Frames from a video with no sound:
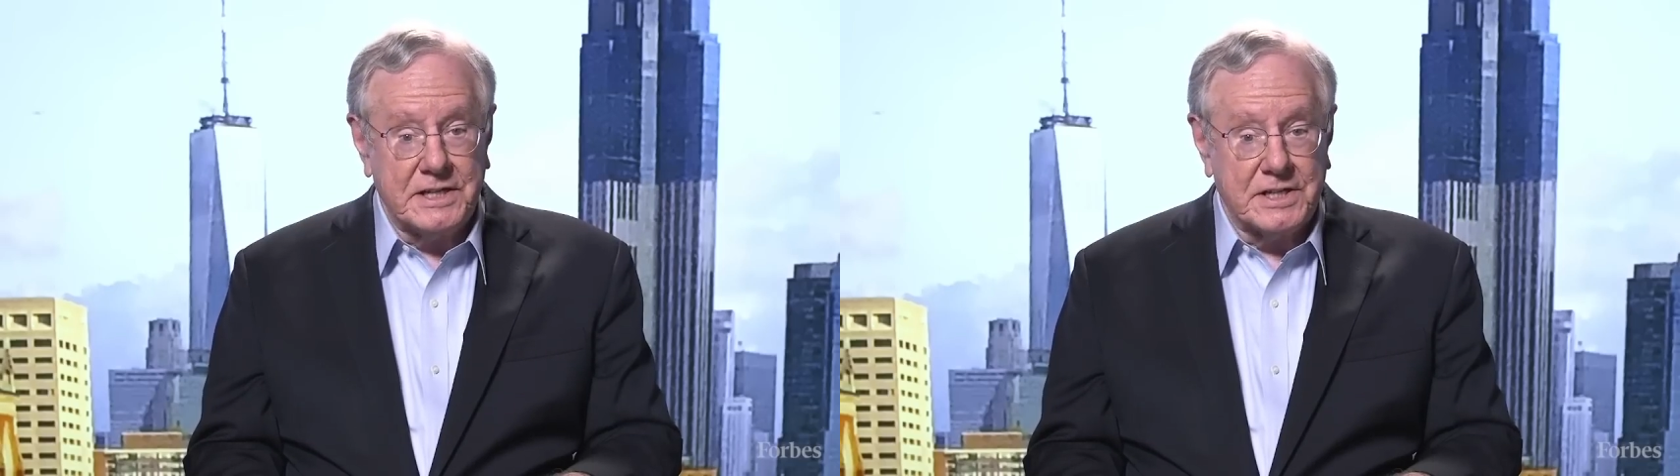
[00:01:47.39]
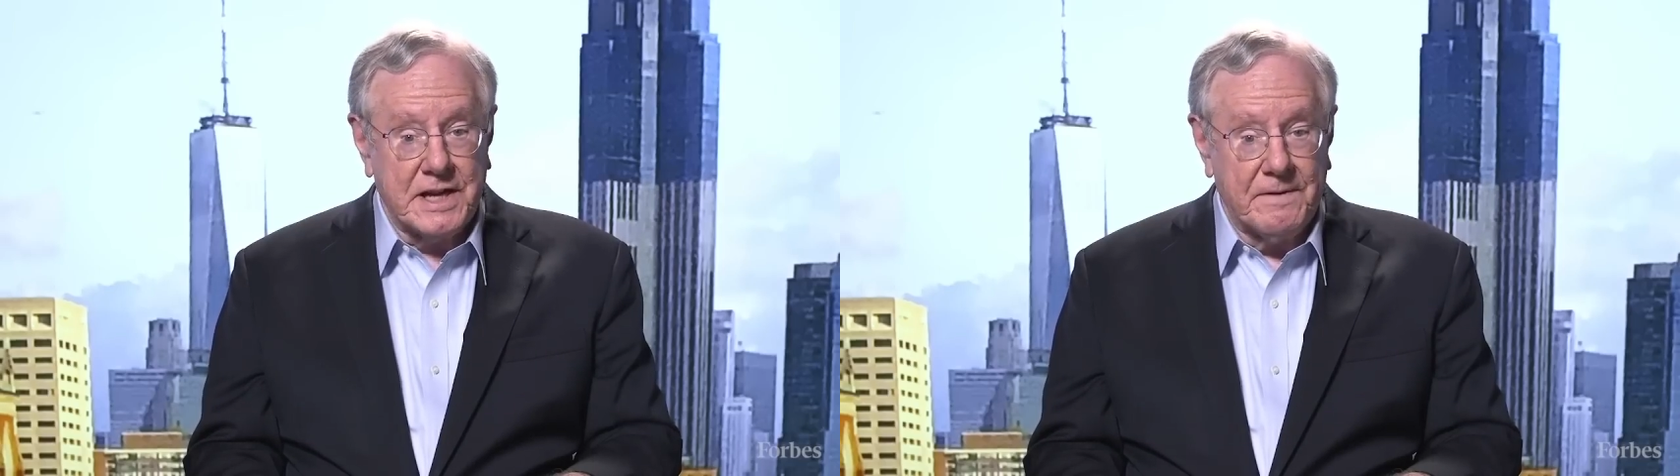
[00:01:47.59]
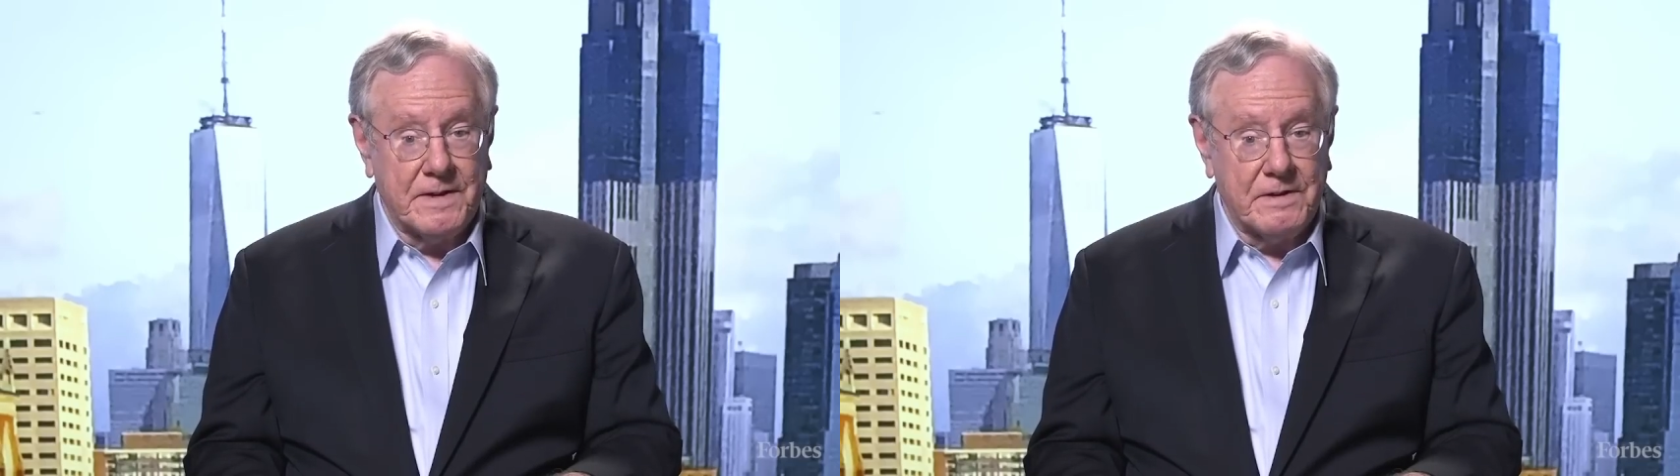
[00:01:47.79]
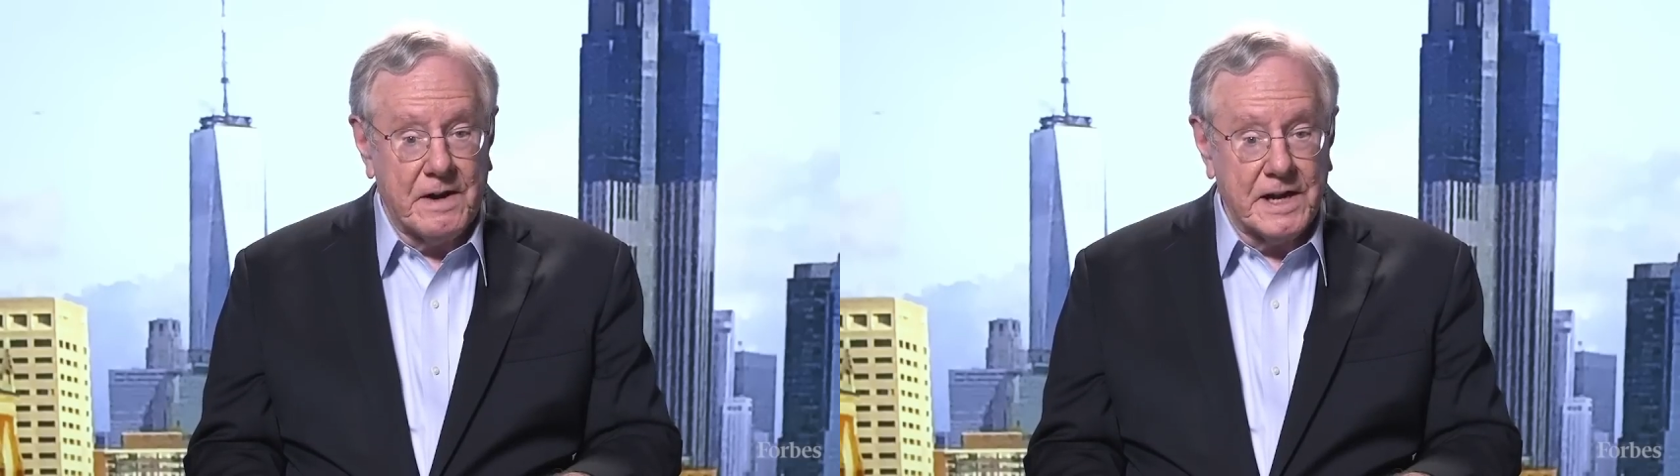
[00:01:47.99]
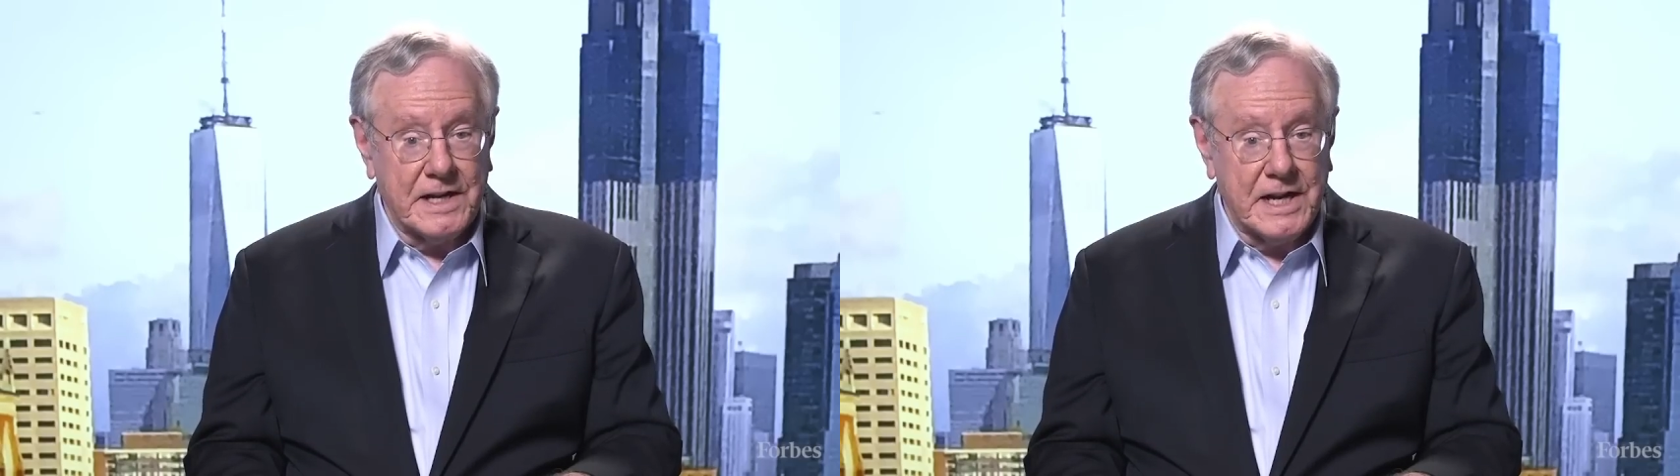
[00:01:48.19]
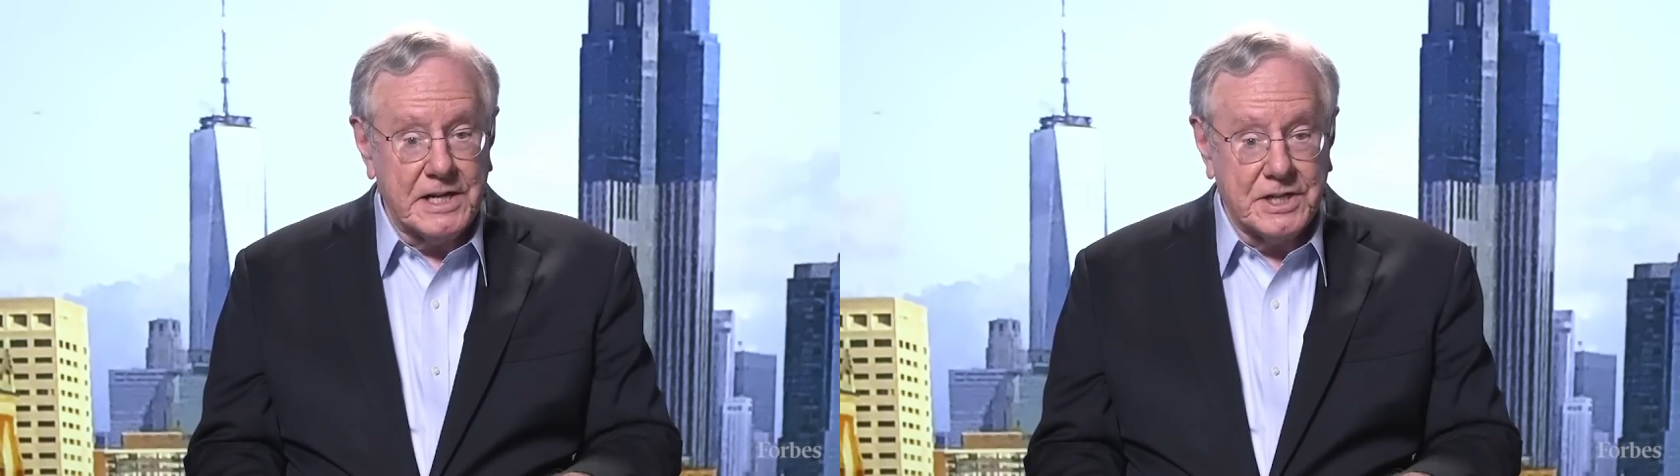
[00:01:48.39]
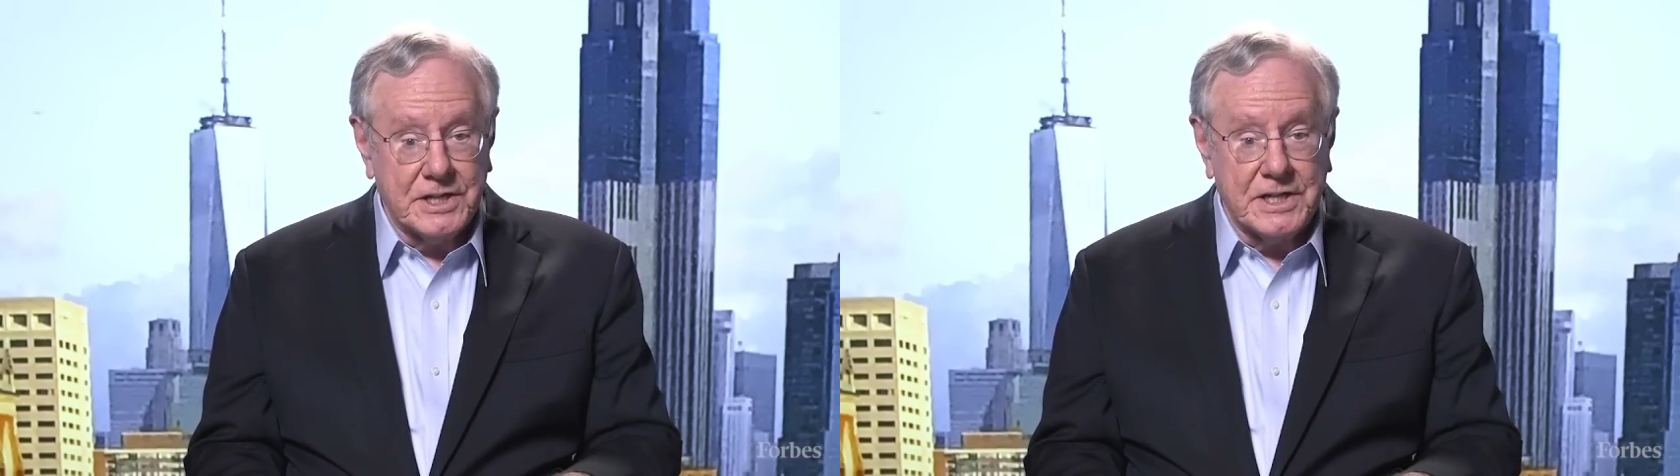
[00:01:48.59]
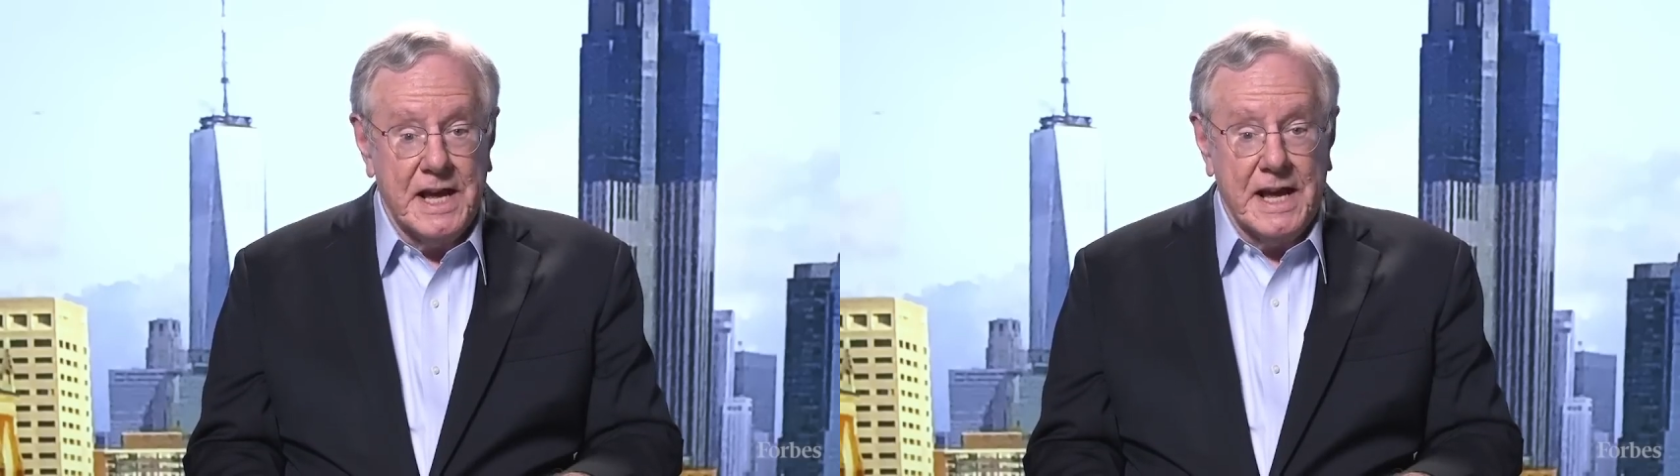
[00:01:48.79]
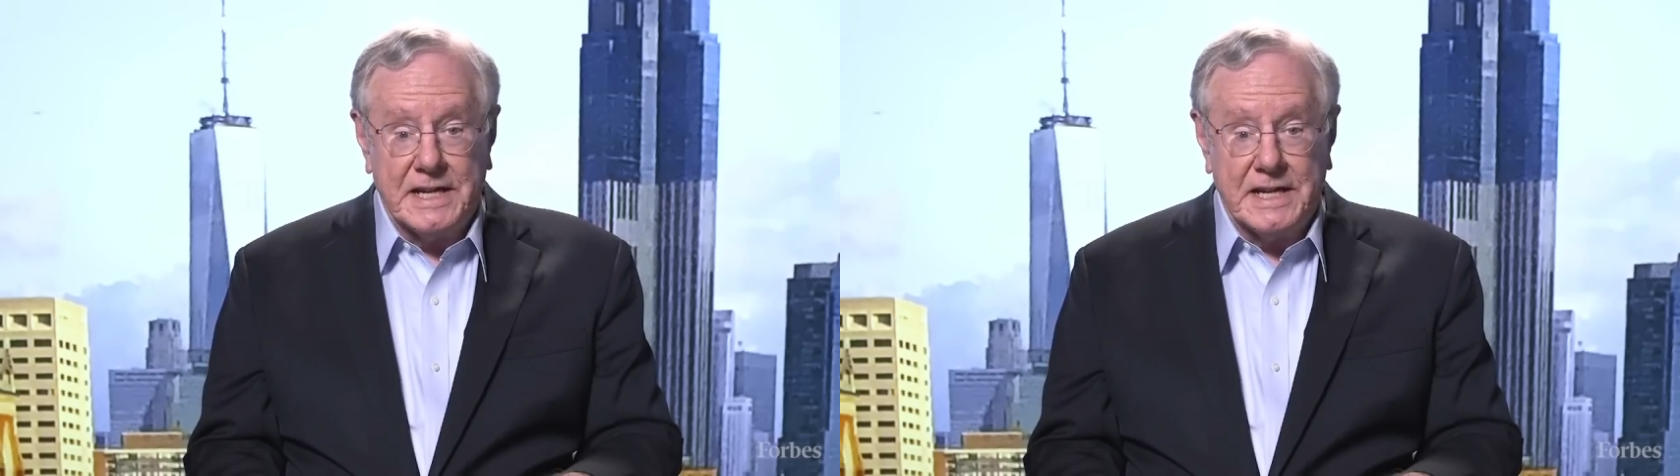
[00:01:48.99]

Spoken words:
stifling regulations,